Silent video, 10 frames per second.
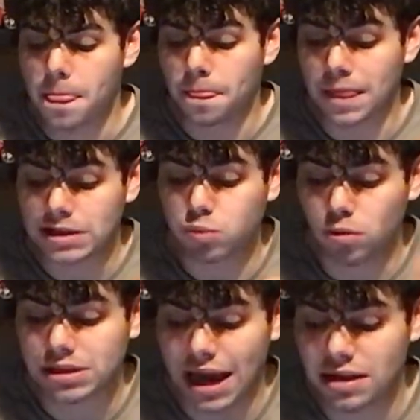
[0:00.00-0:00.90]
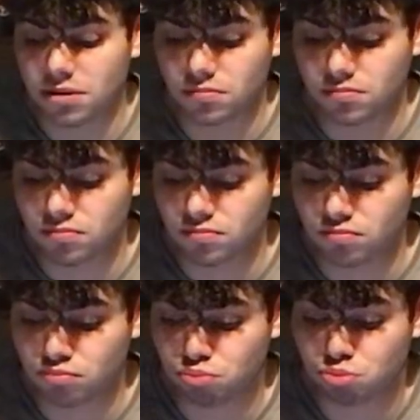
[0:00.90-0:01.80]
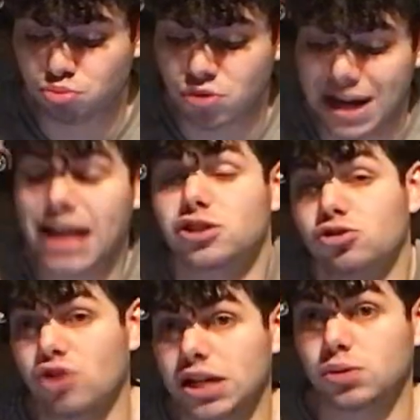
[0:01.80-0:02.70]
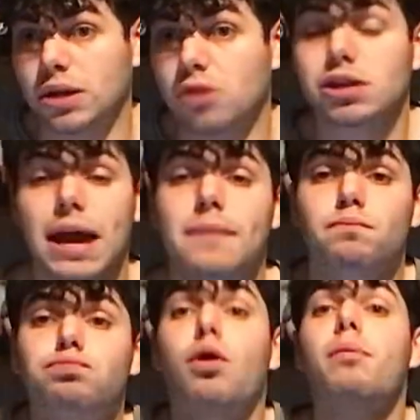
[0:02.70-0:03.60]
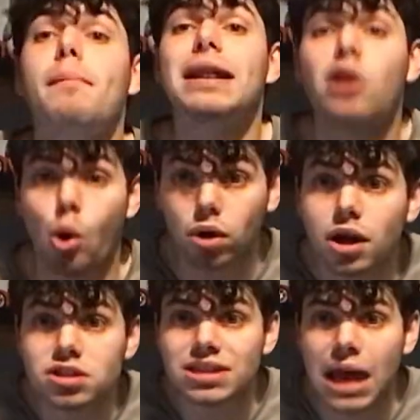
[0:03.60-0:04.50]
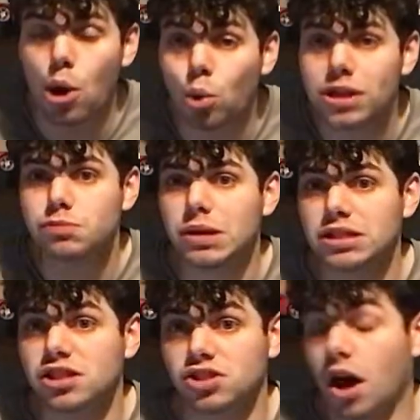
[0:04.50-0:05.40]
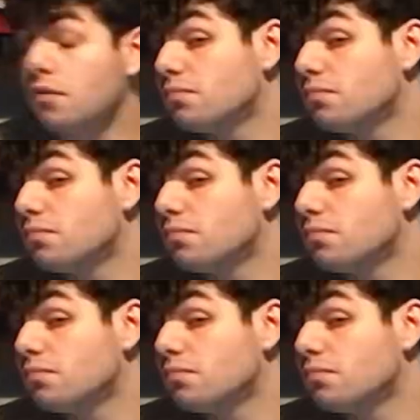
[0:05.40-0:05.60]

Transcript: This will take the next two transfer windows and probably longer to get all this business done,